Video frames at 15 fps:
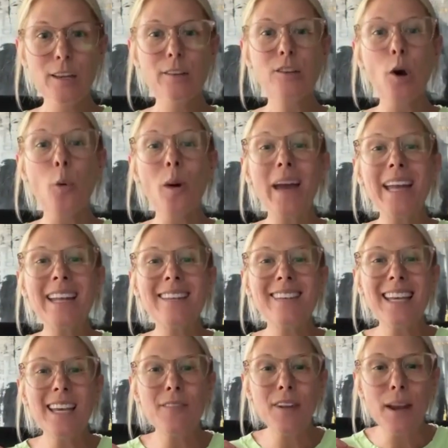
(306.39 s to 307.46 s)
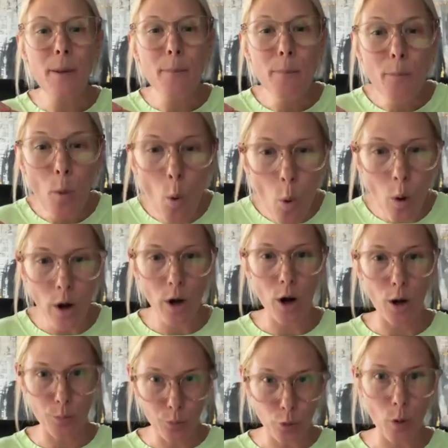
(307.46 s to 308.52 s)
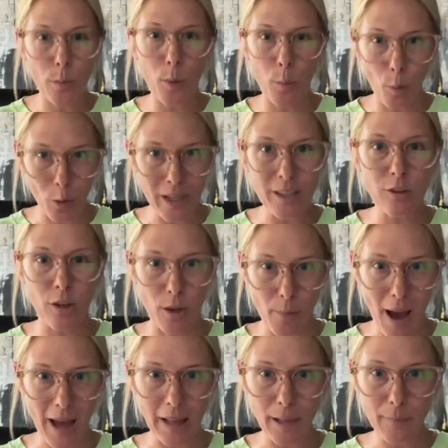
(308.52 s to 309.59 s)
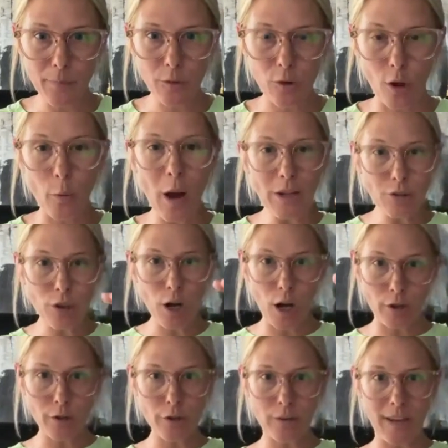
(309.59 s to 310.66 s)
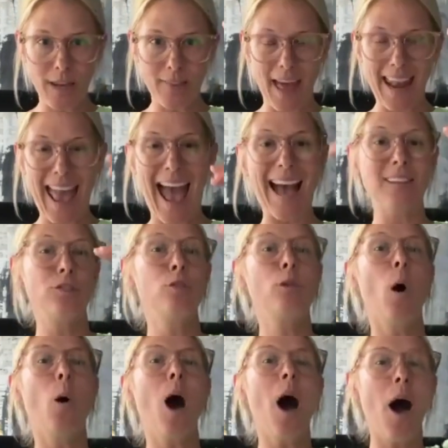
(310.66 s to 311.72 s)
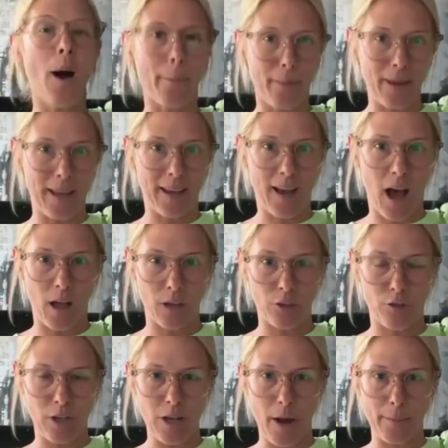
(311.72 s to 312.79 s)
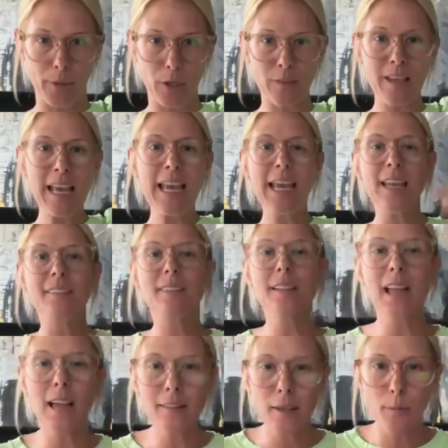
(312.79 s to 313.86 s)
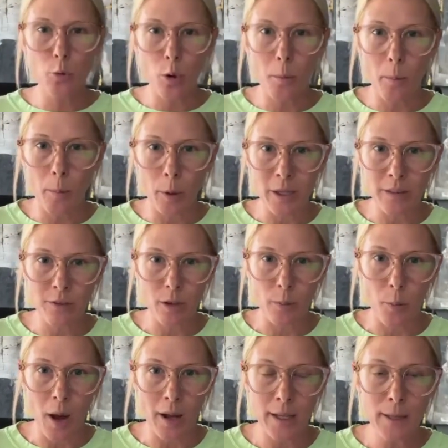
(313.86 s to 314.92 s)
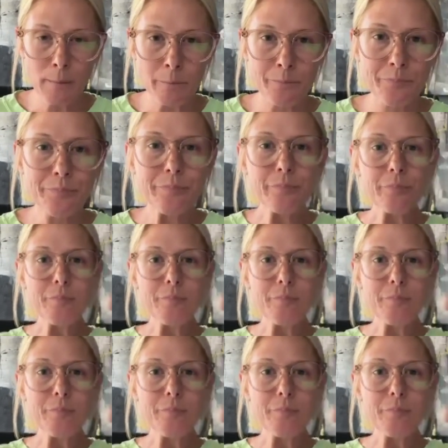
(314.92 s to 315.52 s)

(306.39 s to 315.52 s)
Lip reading: So it is even more absorbable into the body. So I want you to understand that. As you go up in collagen numbers, it's less absorbable into the body.